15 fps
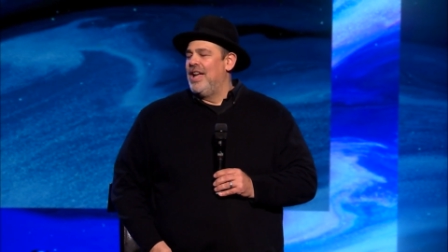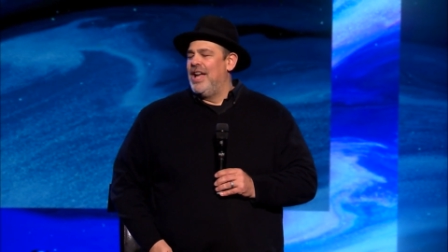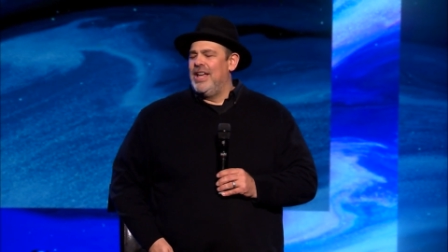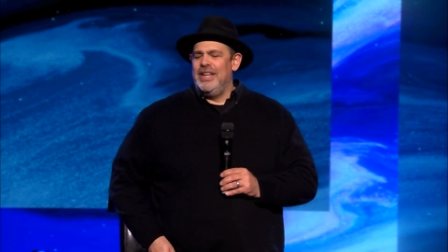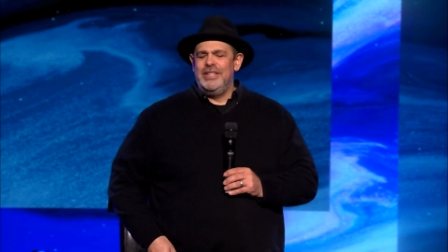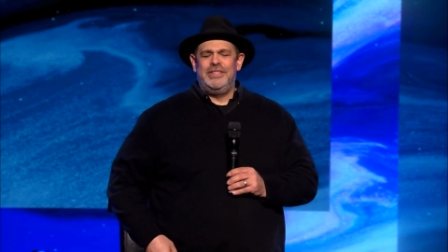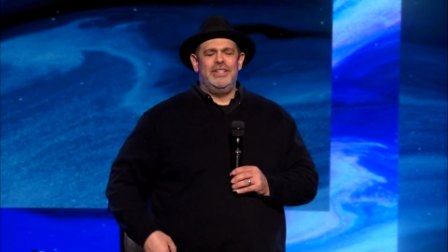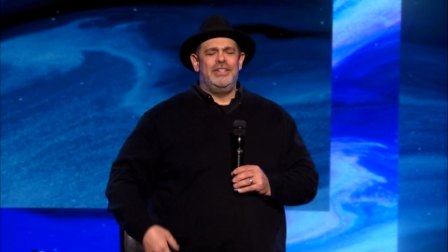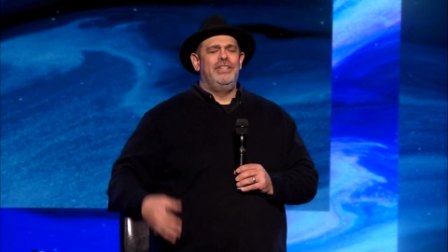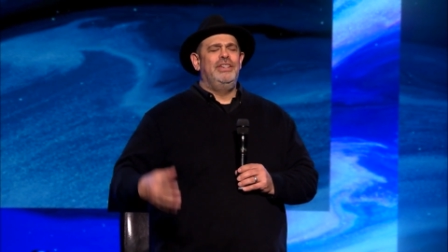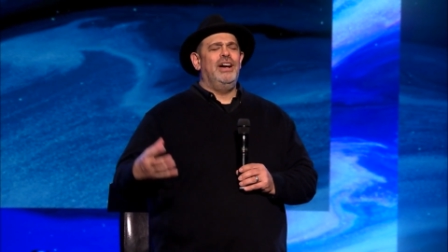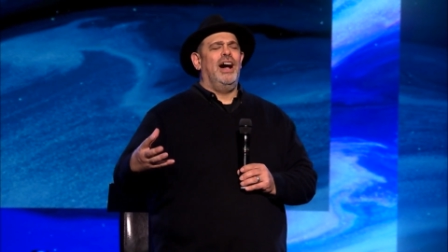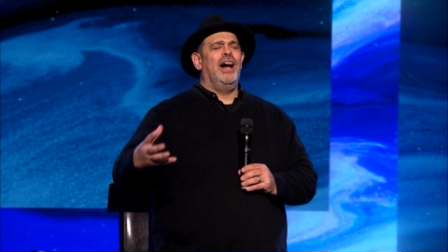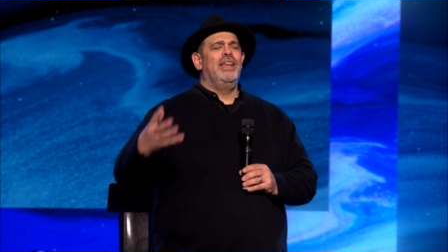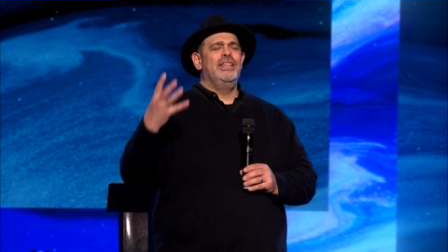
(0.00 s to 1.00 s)
And he said,
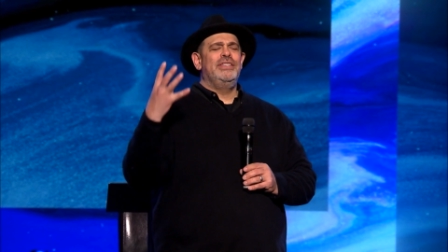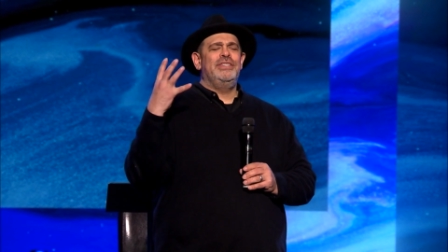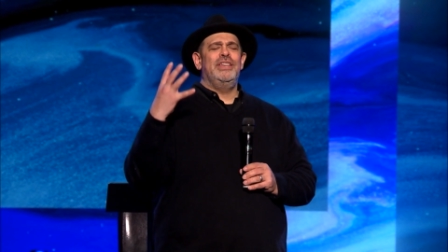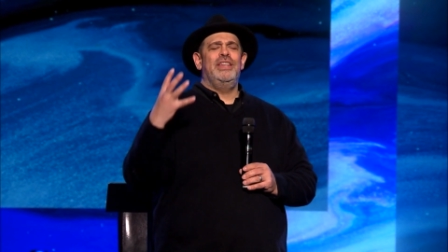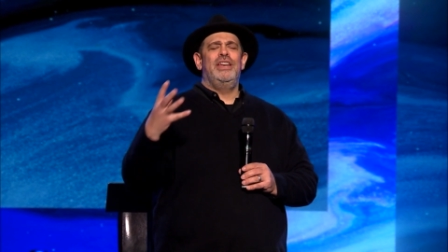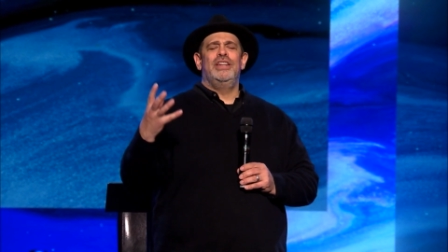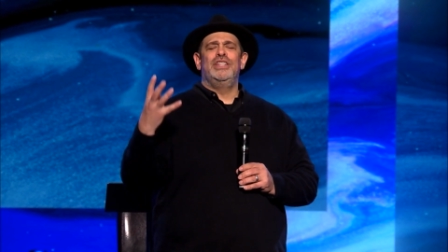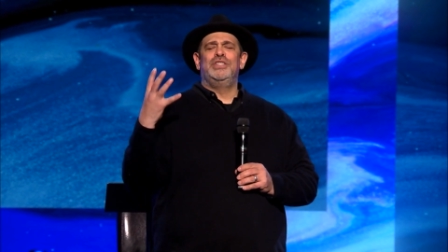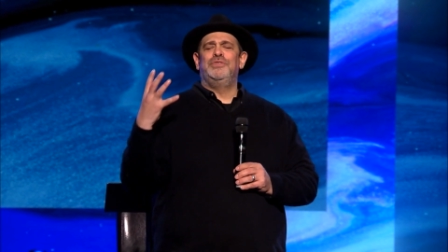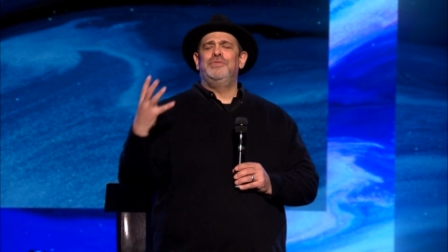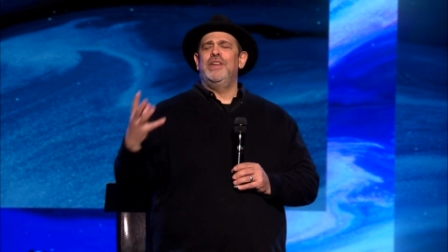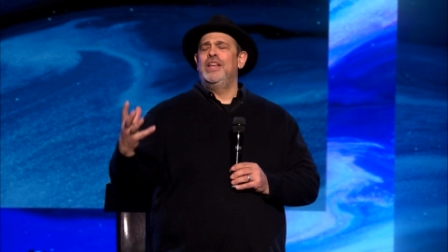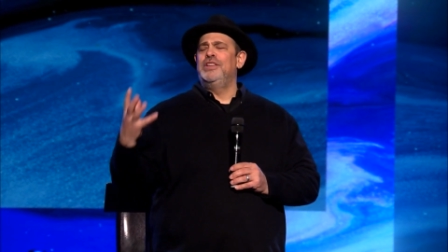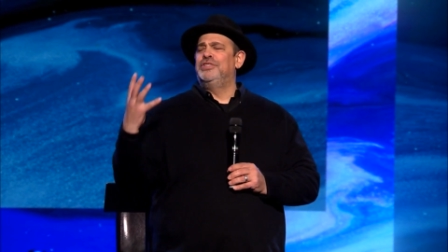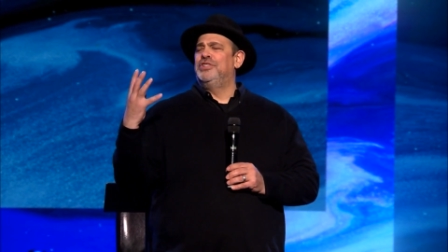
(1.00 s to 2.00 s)
God has hidden his
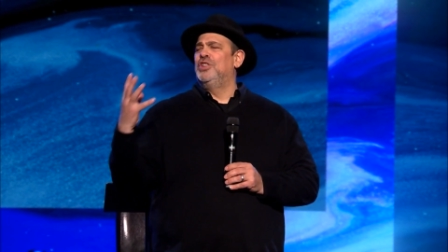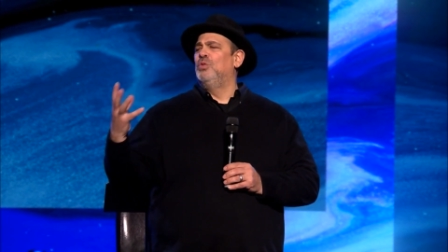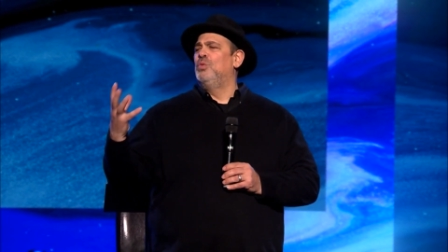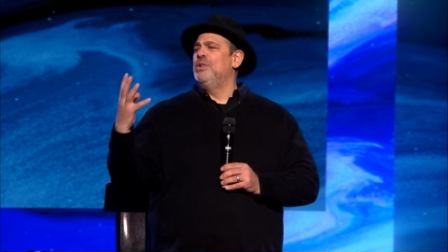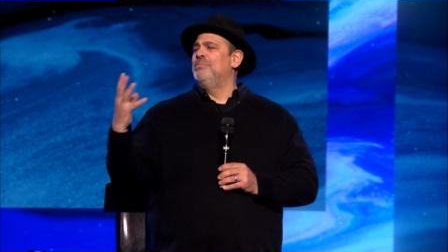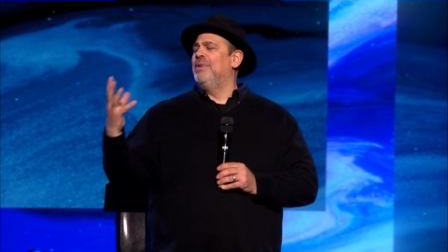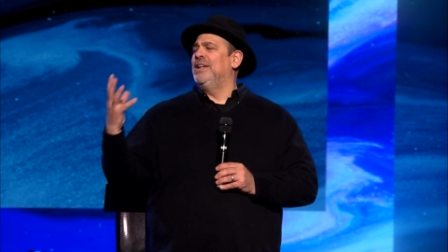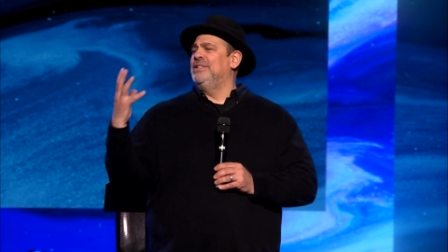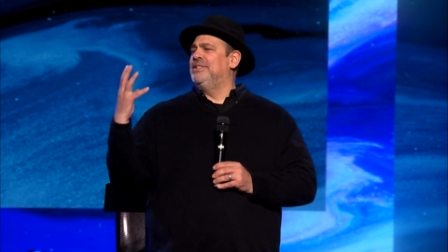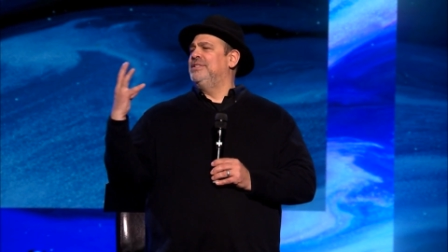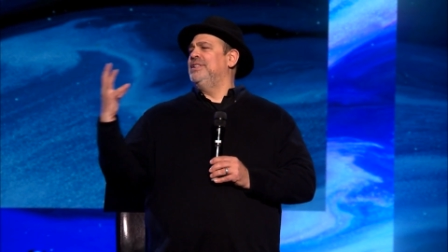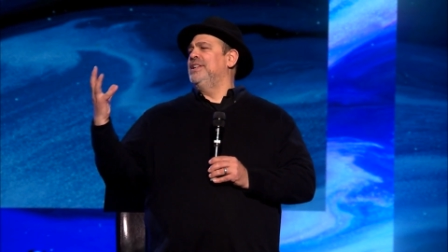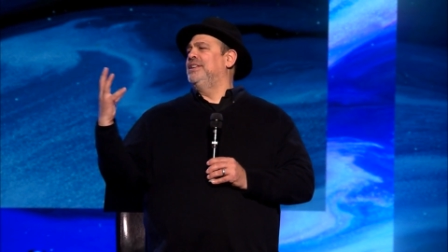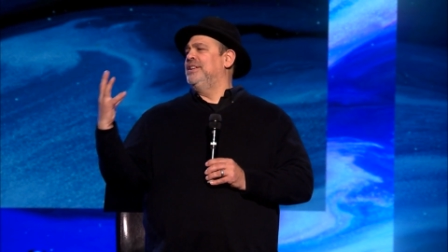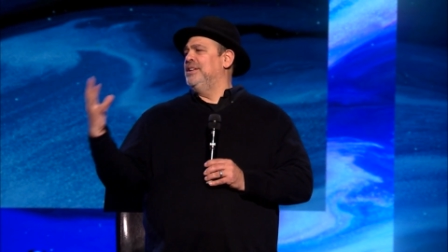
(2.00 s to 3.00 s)
face that we might
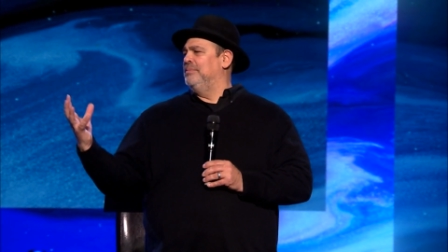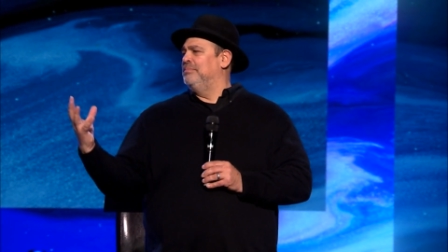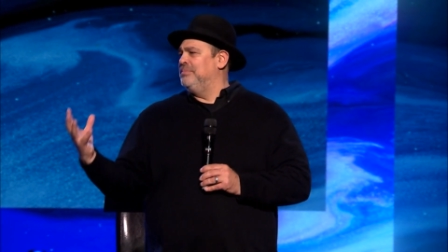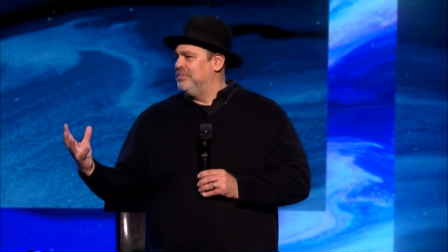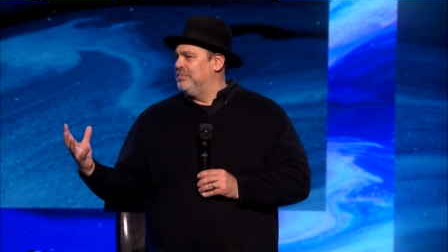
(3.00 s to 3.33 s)
seek him.